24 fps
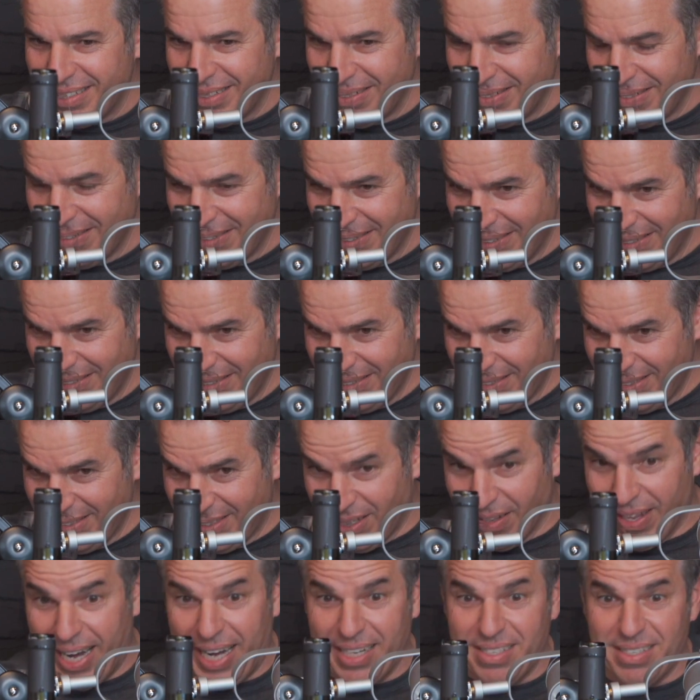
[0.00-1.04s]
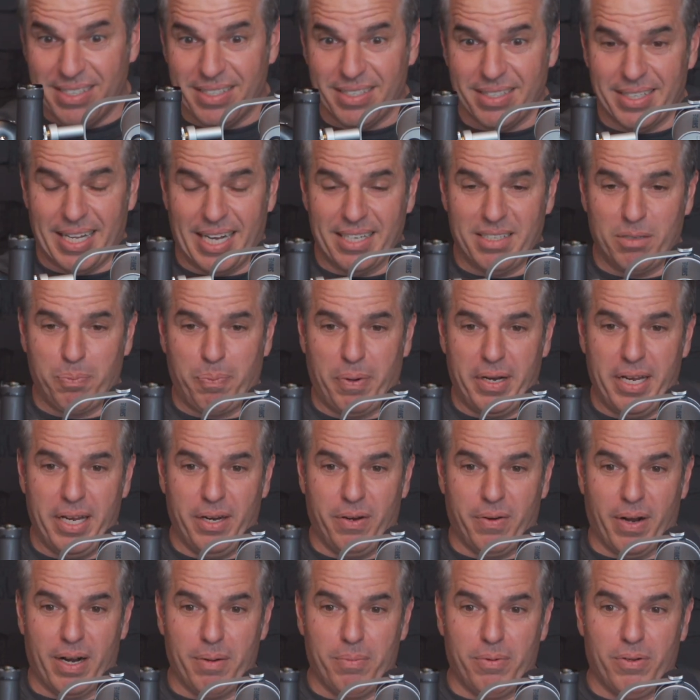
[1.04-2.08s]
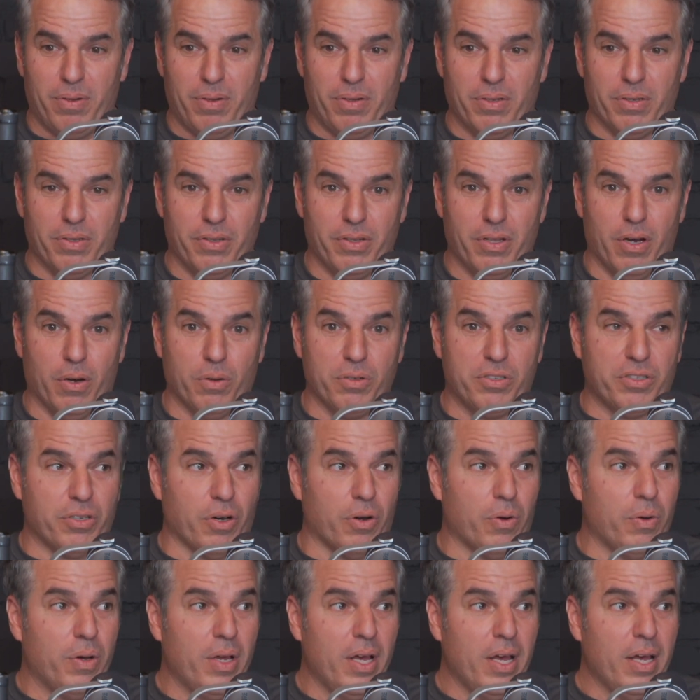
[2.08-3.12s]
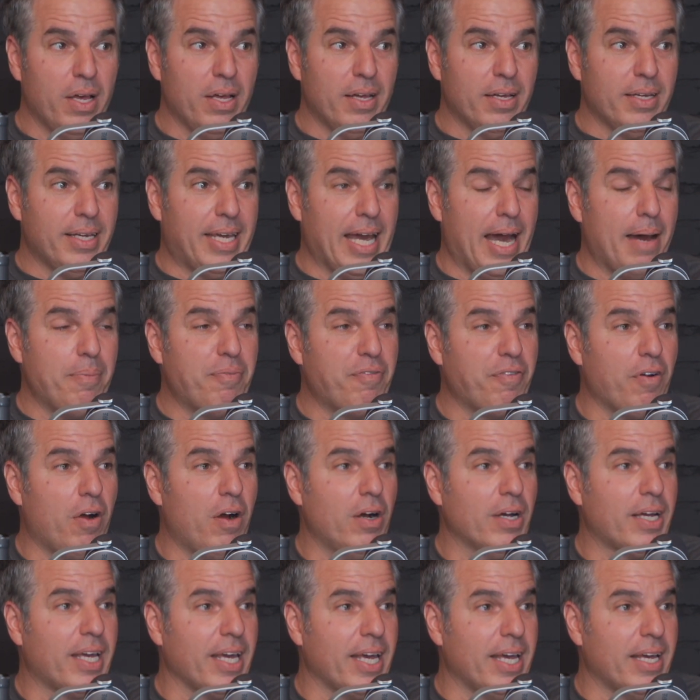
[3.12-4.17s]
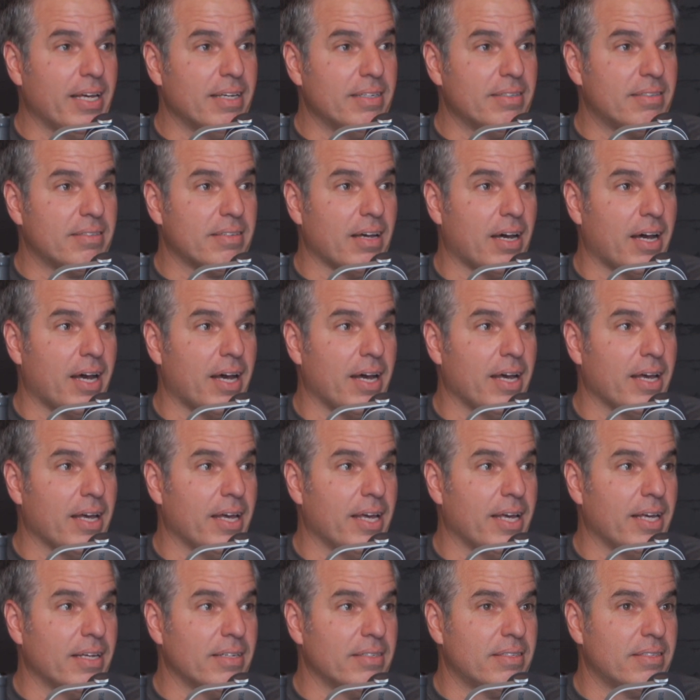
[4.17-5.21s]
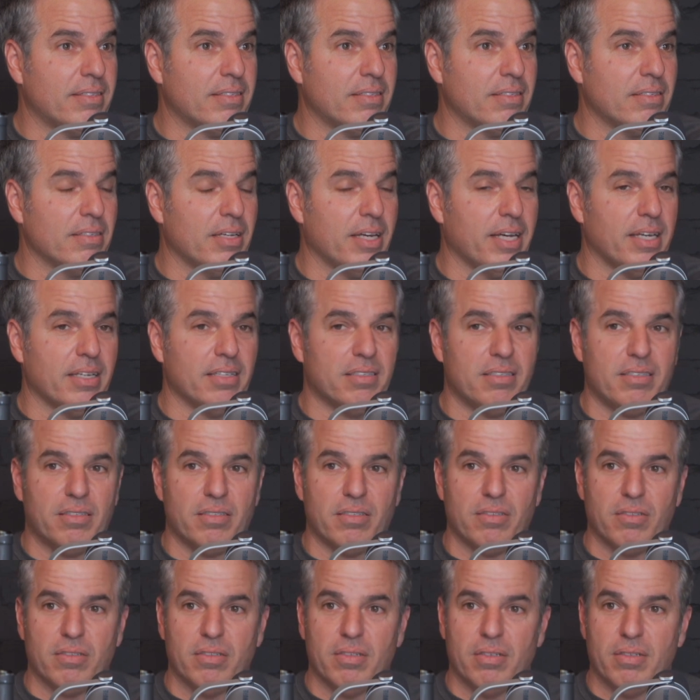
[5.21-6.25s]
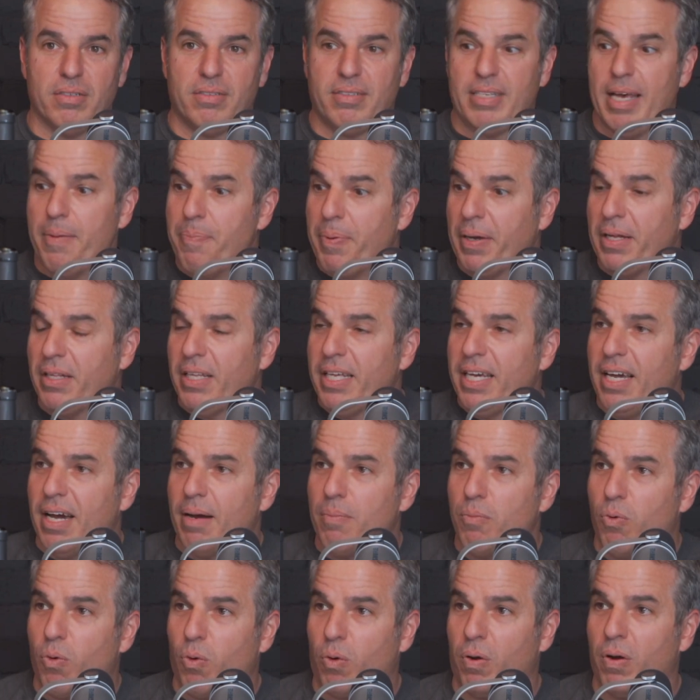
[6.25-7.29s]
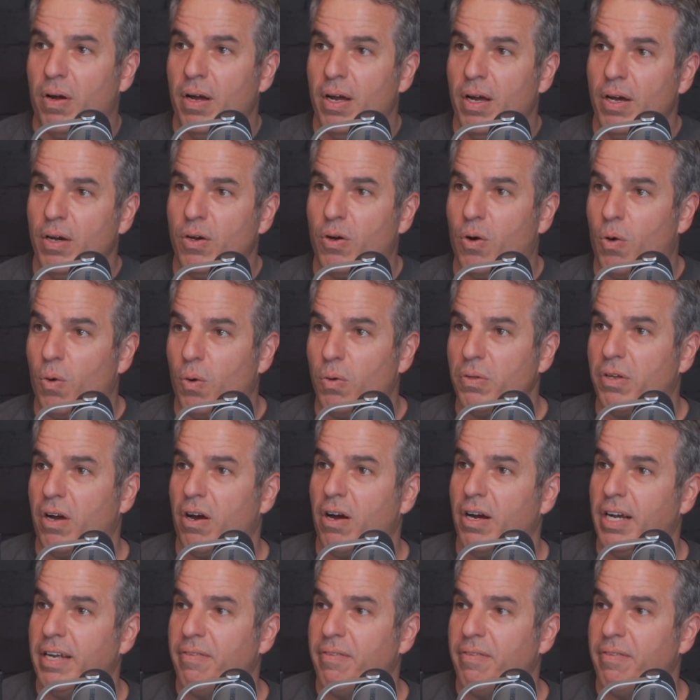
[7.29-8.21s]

is- so that's that's pretty incredible. No, so Cab Franc is uh, is is typically a more cold hardy